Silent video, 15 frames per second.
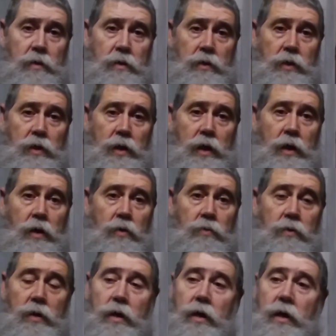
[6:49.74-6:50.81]
You
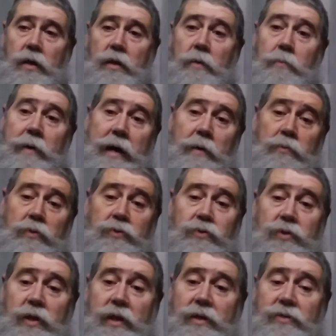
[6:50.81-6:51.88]
know, the Bible
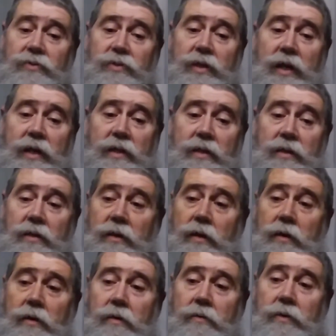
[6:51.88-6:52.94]
says
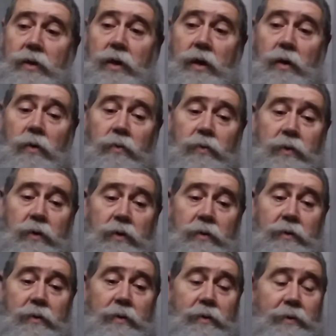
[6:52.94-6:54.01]
that, you
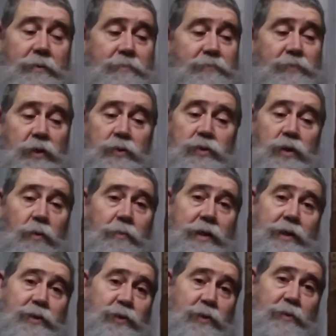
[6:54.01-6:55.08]
know, there's so
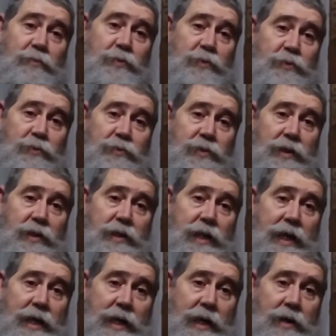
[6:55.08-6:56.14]
many scriptures in
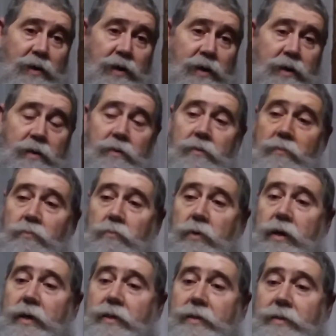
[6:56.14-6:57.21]
that area,
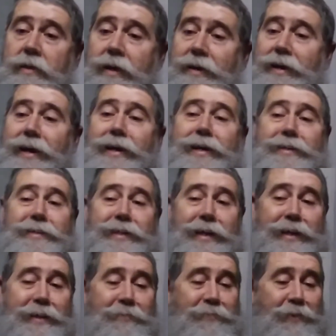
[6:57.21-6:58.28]
but I can
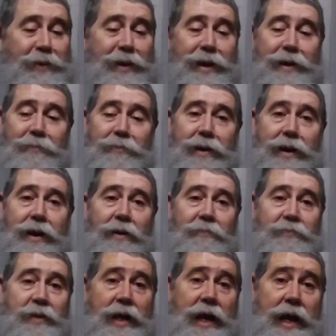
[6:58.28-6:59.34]
think of a lot right
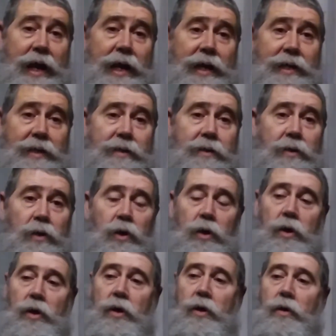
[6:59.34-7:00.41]
off the hand.
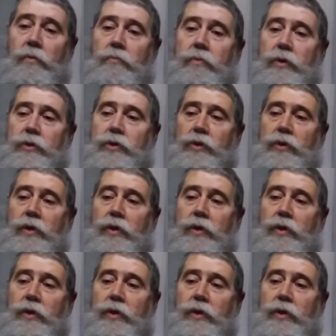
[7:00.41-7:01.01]
But, you